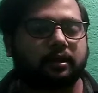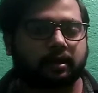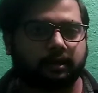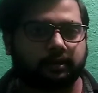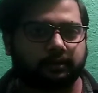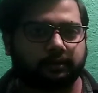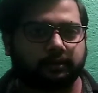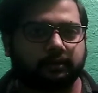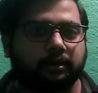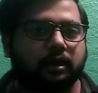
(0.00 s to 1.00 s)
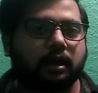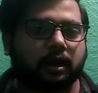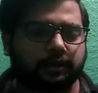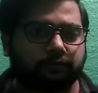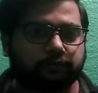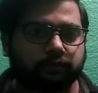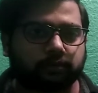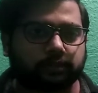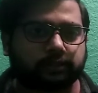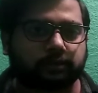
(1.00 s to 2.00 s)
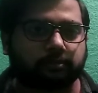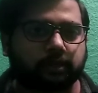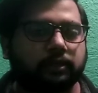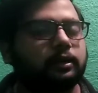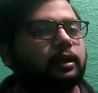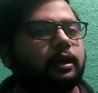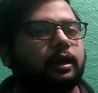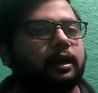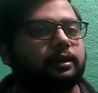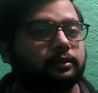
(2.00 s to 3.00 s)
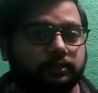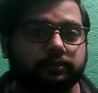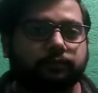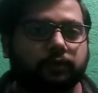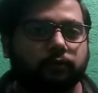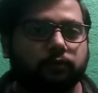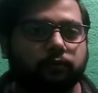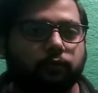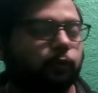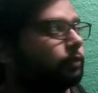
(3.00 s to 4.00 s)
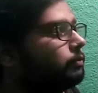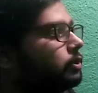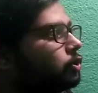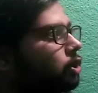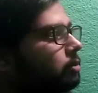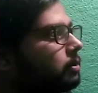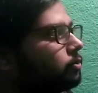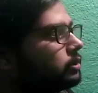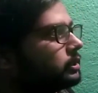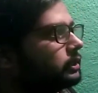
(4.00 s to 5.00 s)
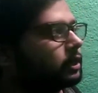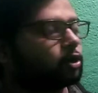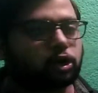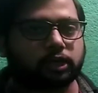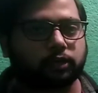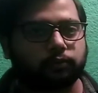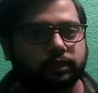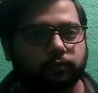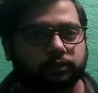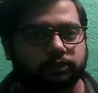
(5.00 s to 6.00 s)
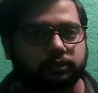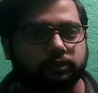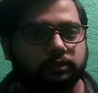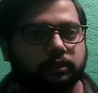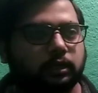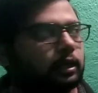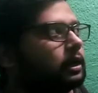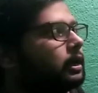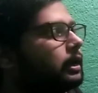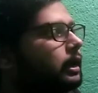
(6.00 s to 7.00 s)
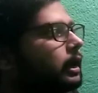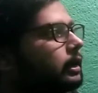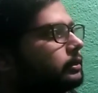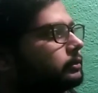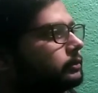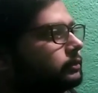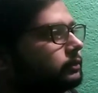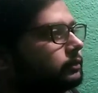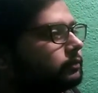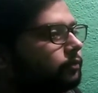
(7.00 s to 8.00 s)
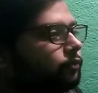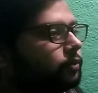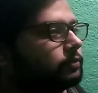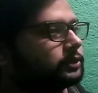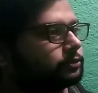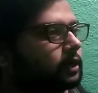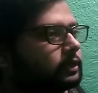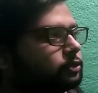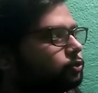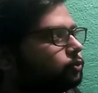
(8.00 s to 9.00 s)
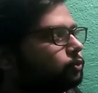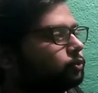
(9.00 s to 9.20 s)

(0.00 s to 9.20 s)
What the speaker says: Hi, I am Vishwajit Sharma, and in this video we will talk about the continuity equation, and we will try to